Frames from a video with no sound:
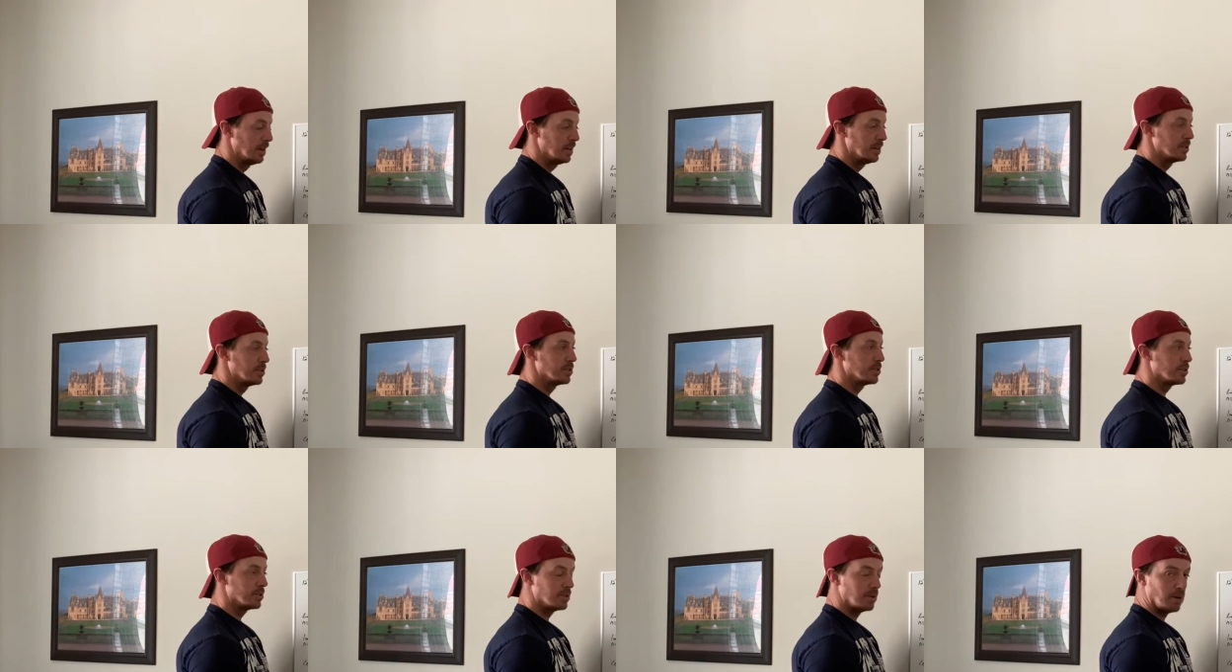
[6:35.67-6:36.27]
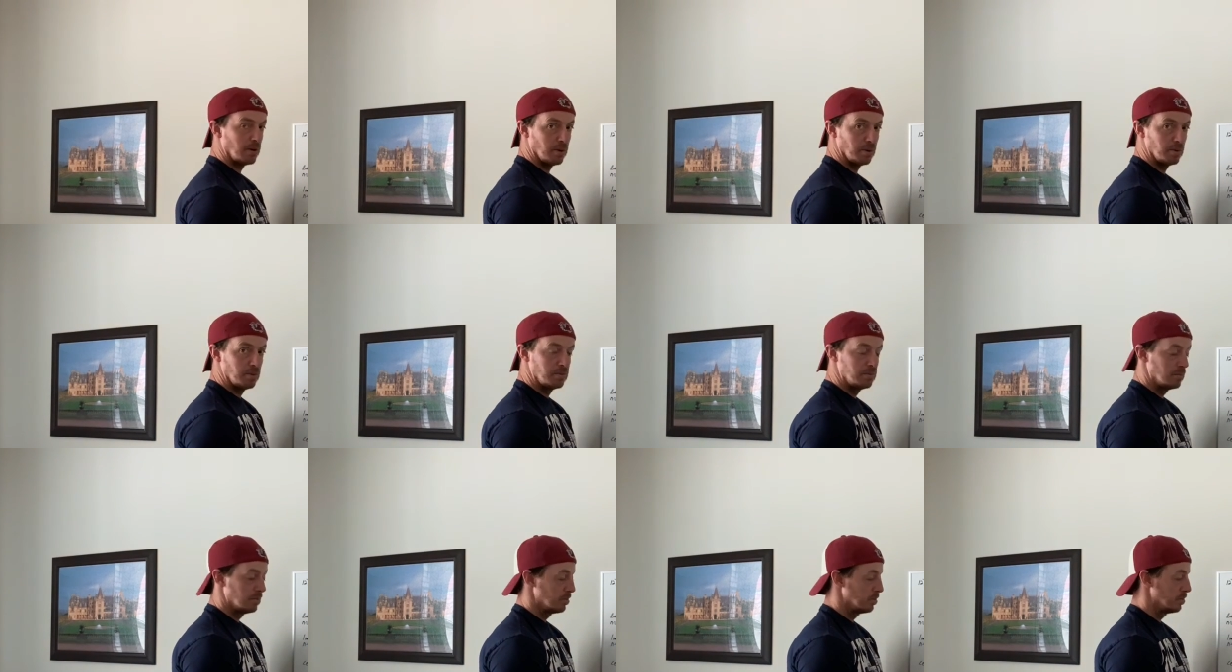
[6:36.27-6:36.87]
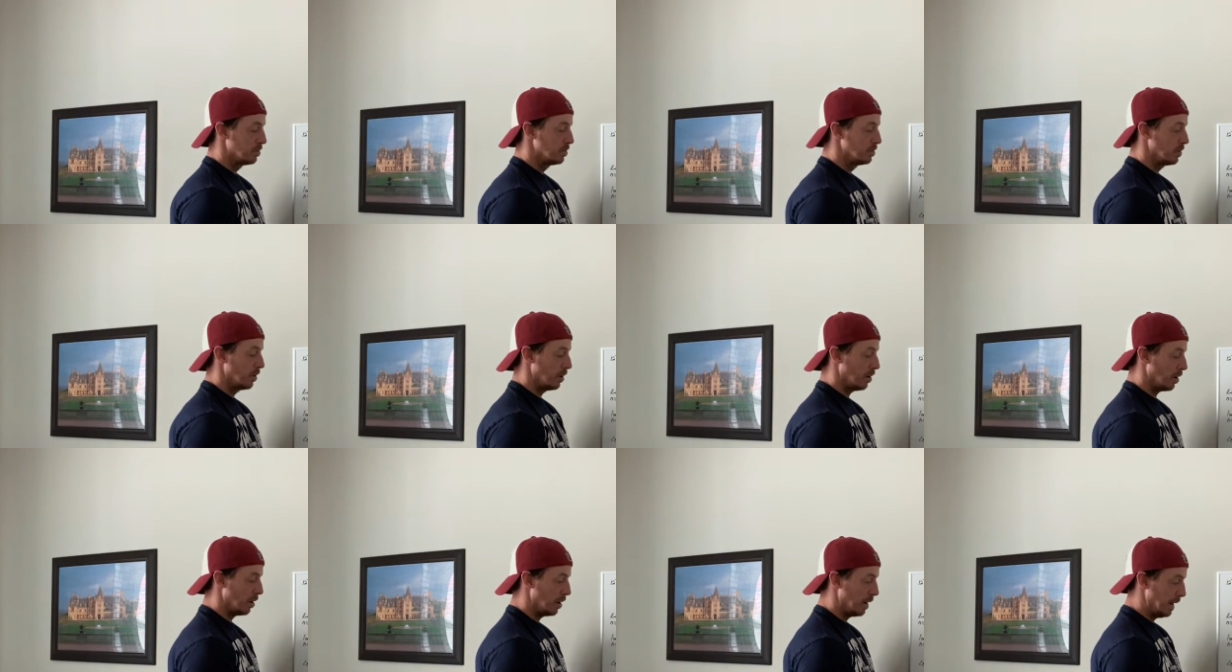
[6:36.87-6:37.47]
So
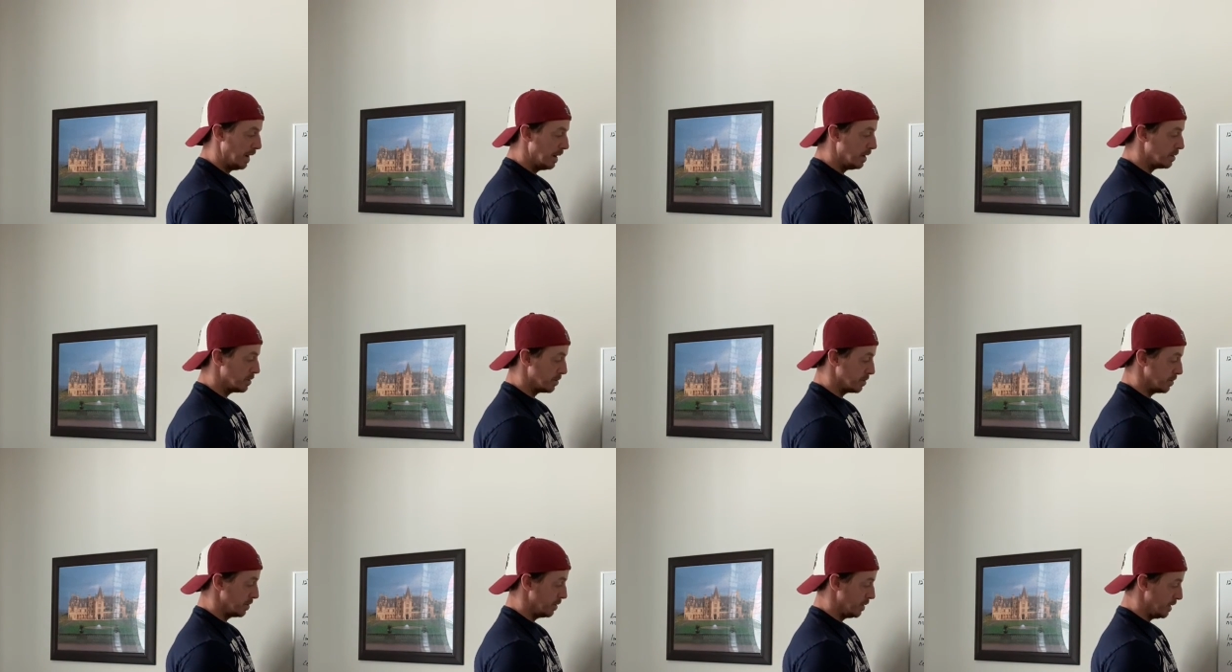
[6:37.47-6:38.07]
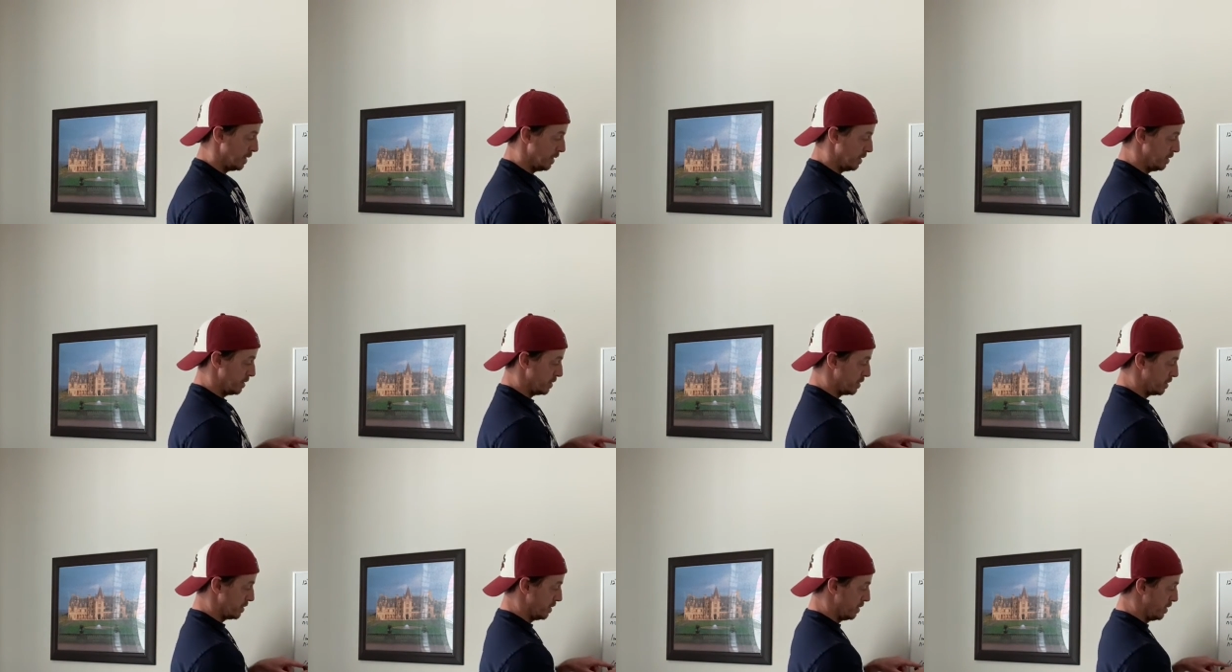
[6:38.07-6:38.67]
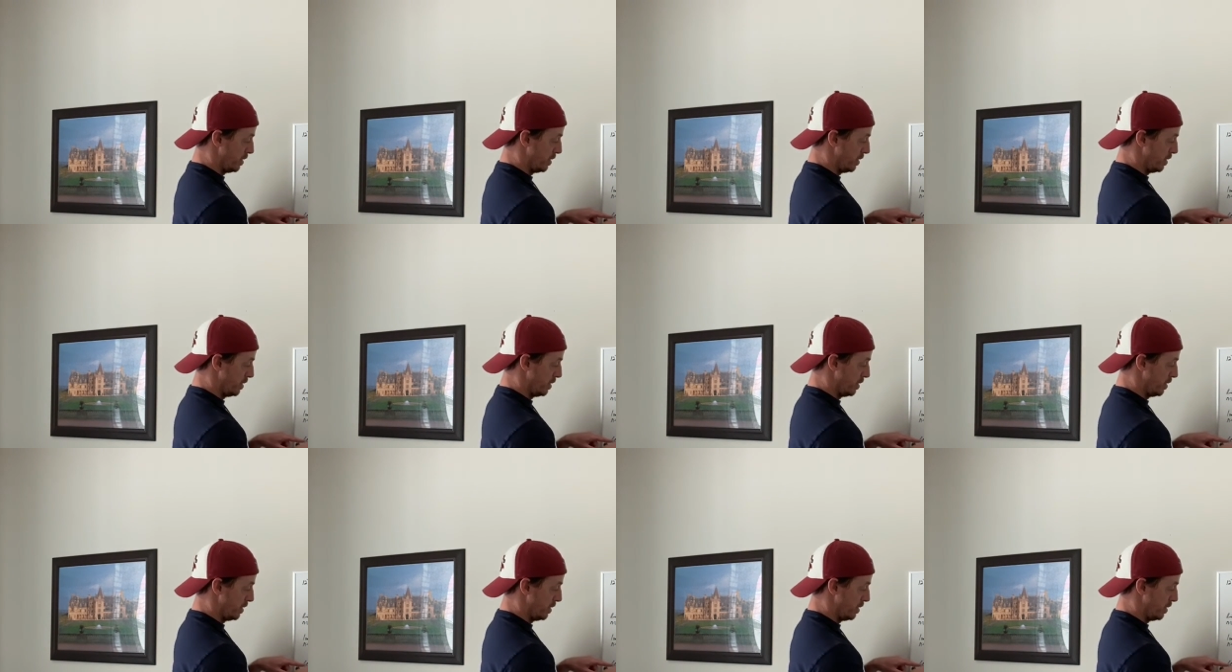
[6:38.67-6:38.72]
our answer is,